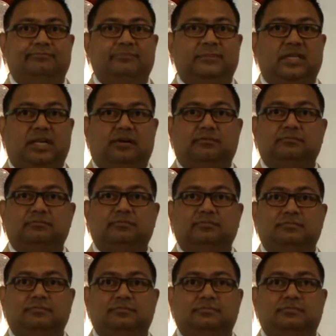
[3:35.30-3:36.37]

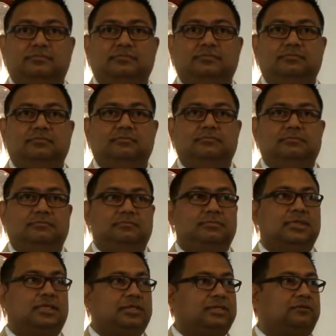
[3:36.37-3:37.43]

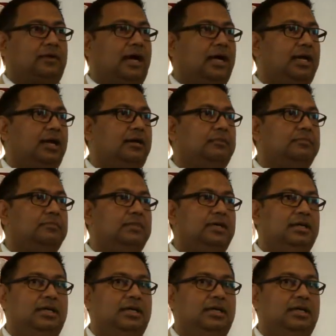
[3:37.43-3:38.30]
Because if I am